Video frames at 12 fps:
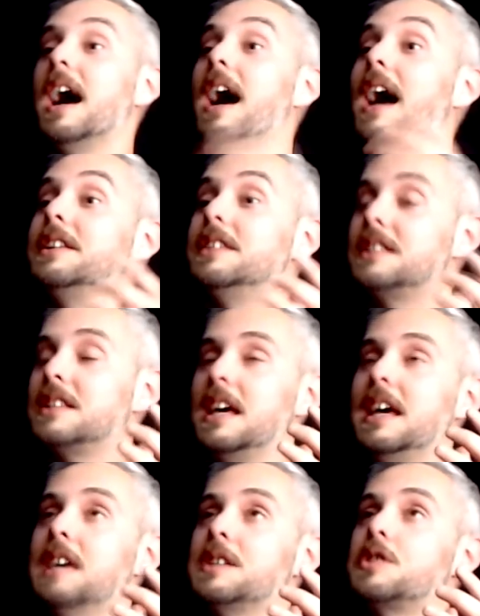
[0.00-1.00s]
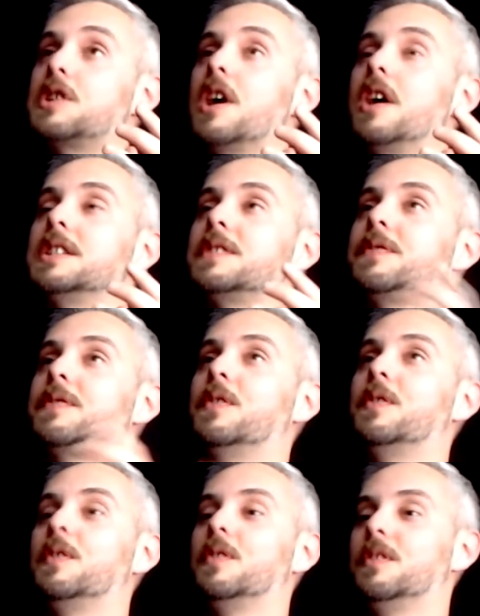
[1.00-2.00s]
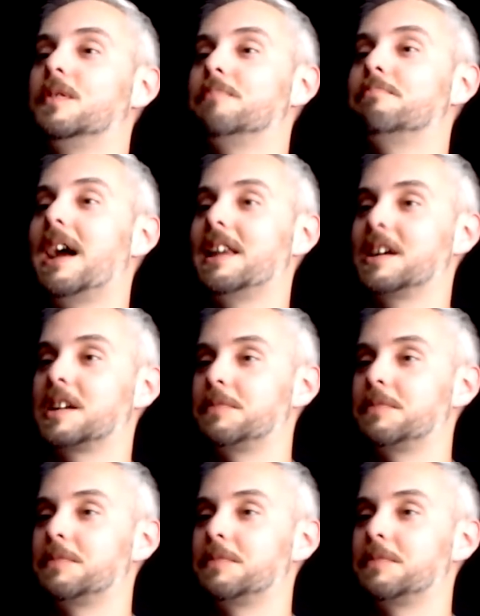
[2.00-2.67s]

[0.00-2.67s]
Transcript: Yeah, and here's a chance for Malak,